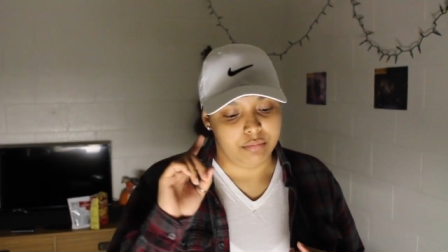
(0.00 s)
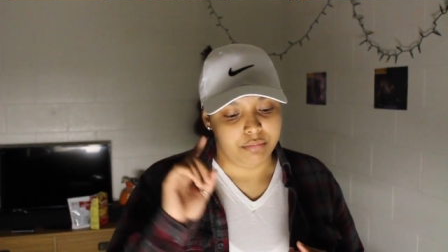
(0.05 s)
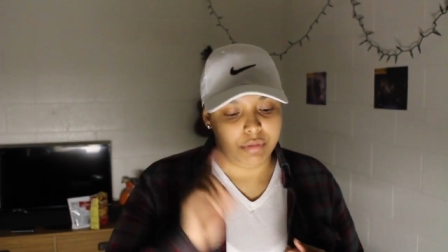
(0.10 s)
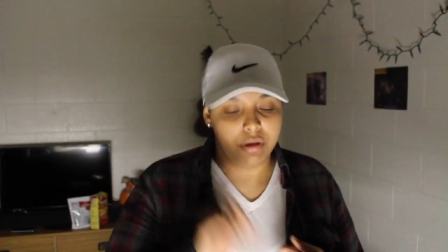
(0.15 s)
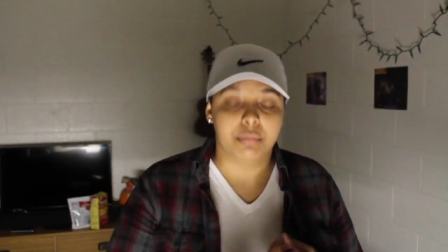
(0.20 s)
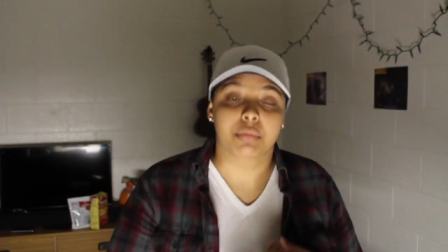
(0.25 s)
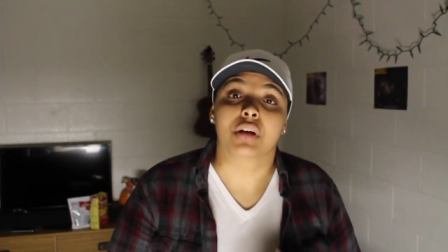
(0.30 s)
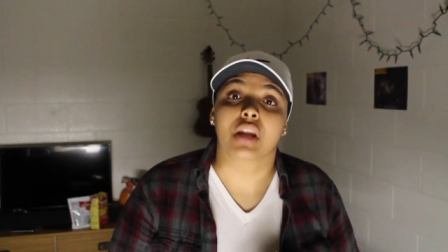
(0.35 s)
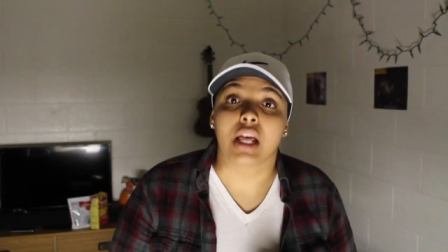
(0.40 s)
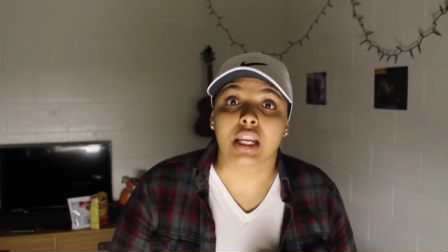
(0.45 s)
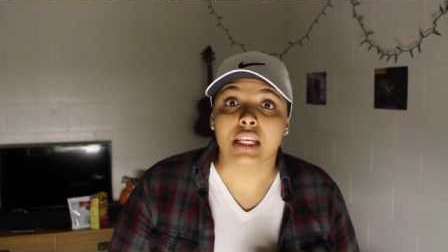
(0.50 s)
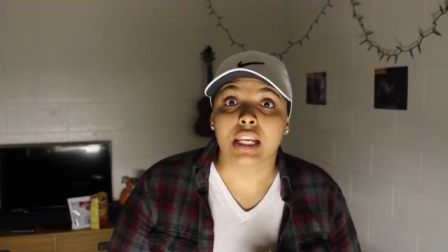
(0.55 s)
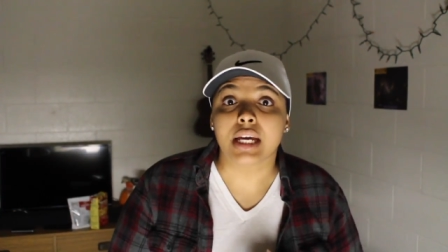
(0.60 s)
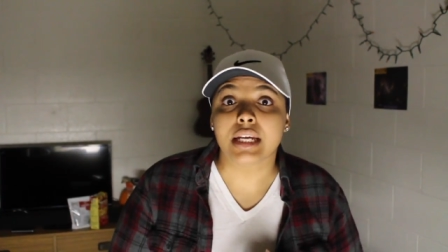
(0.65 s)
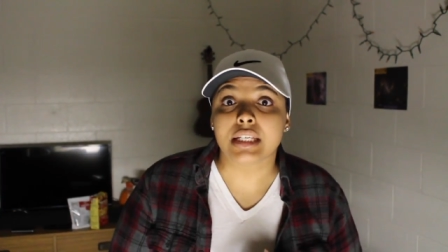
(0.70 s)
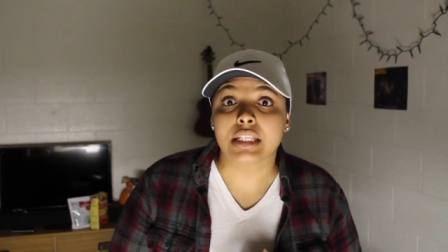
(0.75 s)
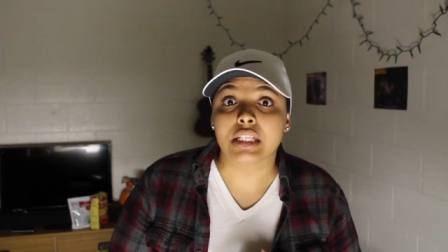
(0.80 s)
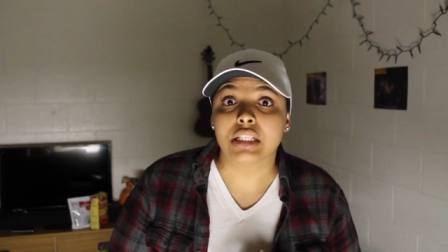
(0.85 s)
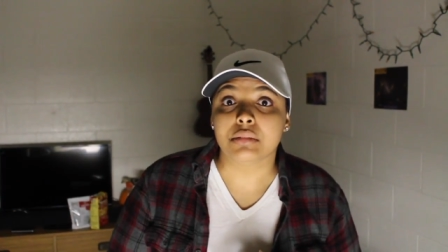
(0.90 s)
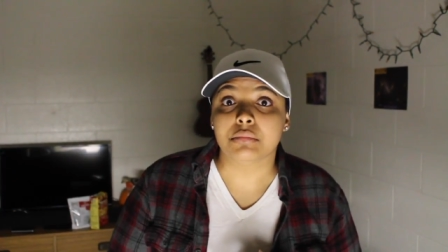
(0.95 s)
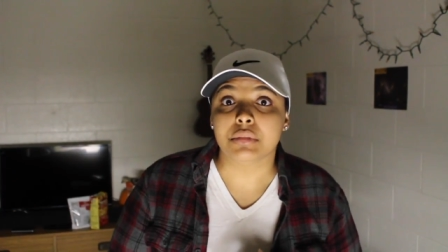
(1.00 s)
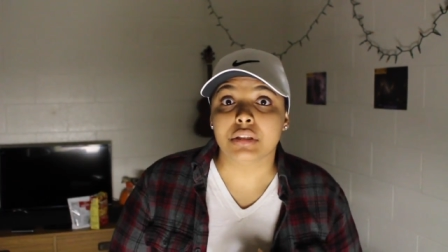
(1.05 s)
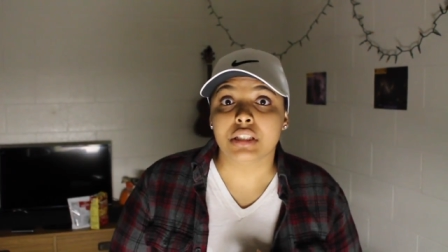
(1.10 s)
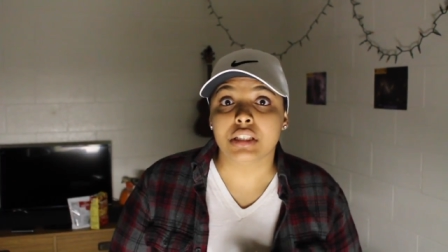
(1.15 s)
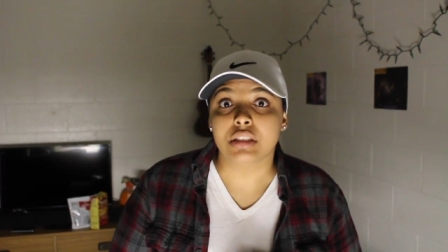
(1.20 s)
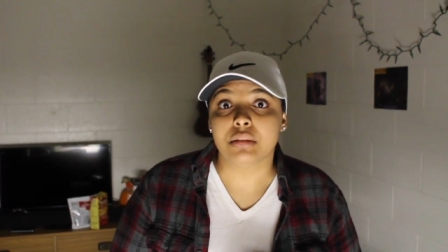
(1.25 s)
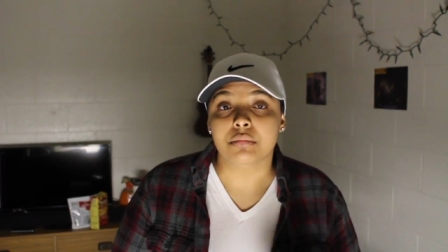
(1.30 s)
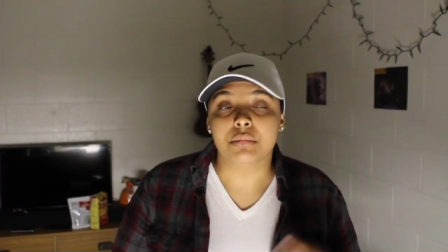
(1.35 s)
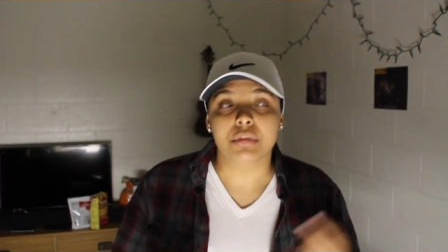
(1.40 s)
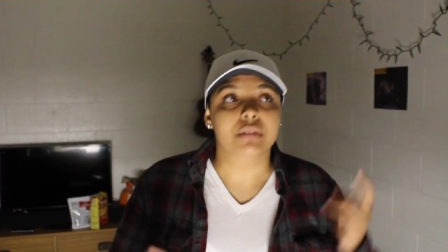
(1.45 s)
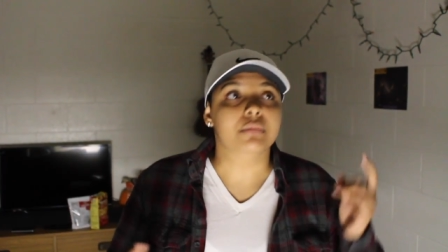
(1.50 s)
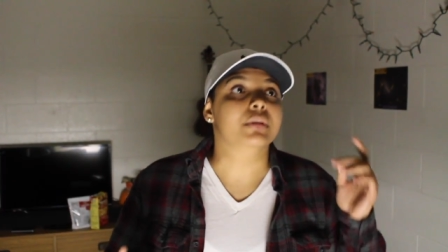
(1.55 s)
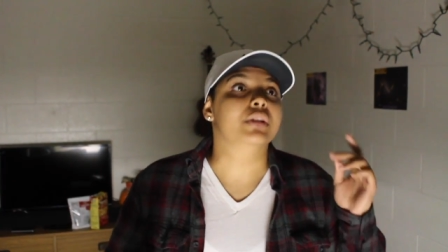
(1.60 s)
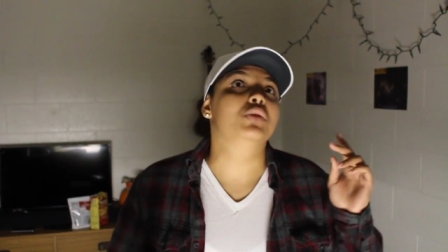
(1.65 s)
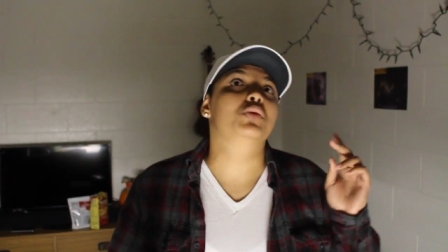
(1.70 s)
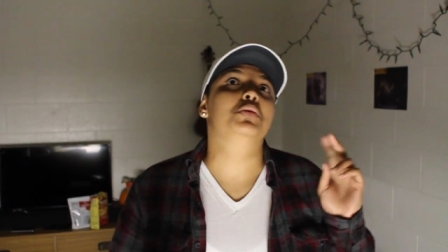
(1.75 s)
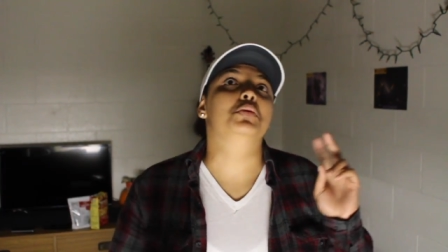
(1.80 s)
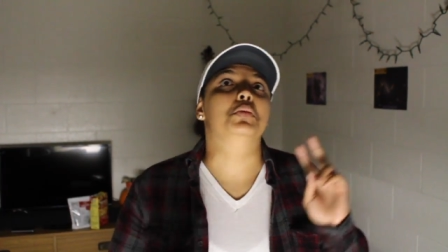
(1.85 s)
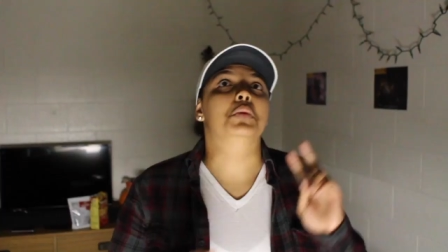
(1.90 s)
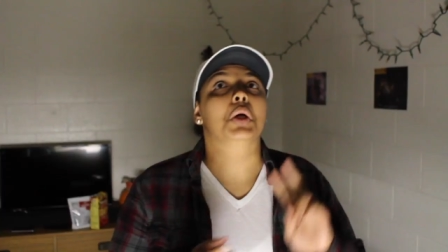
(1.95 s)
people not liking me, me
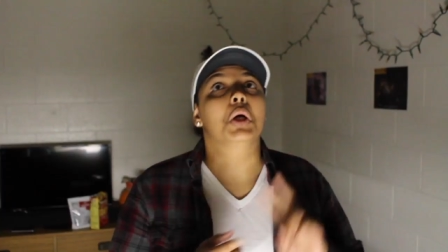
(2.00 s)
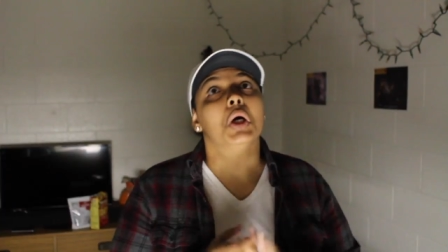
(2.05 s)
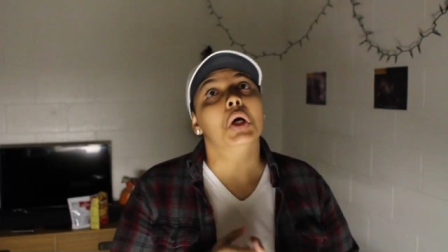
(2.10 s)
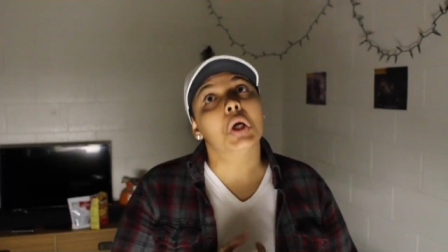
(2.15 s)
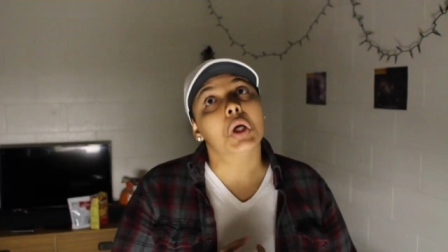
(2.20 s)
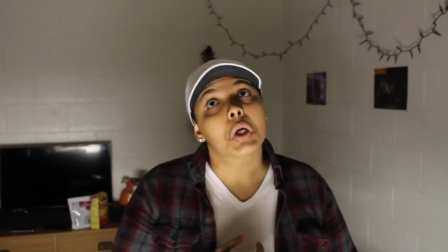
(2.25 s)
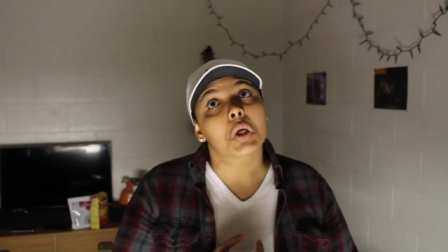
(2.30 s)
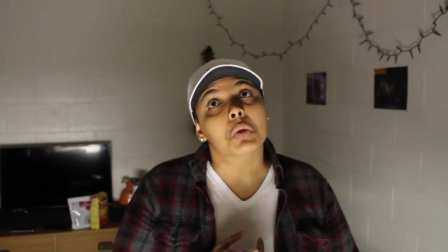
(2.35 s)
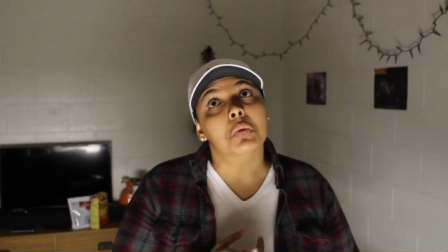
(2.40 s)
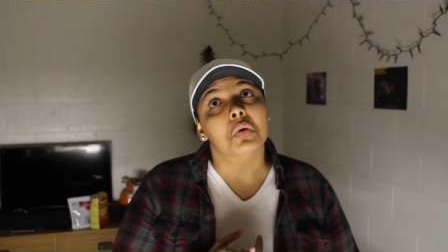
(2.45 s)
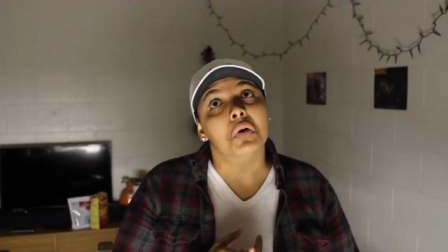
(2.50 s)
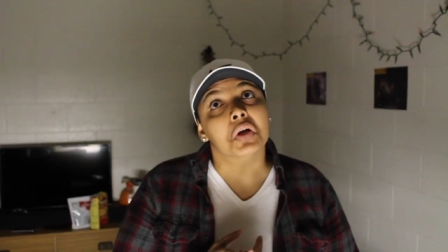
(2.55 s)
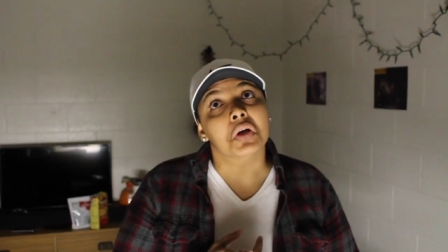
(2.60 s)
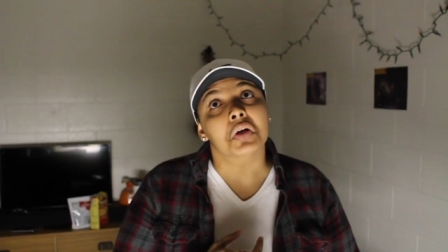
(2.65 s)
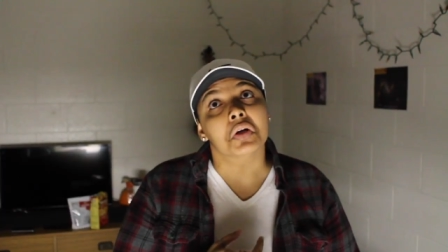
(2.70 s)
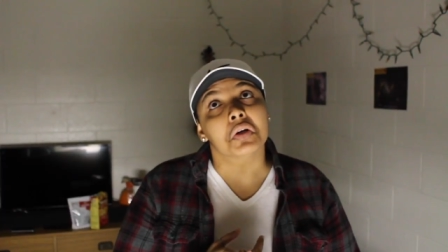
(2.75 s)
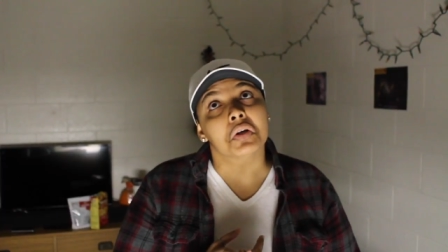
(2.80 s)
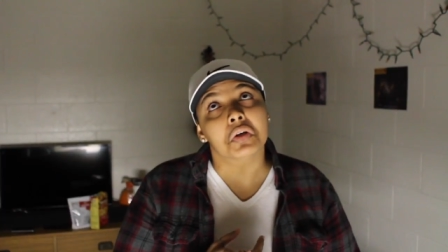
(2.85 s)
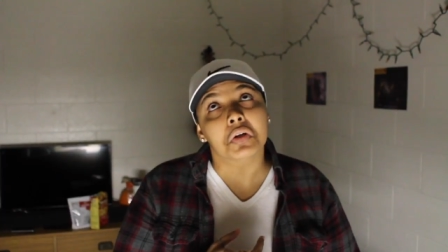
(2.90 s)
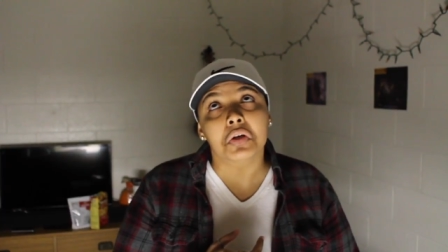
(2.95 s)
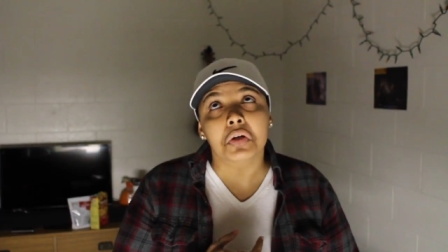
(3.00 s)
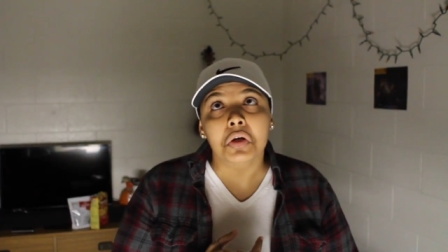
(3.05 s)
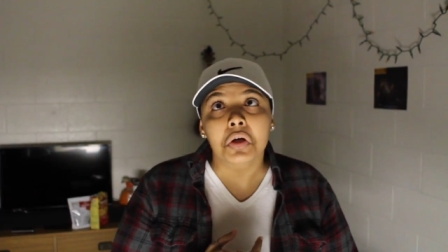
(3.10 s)
being too awkward.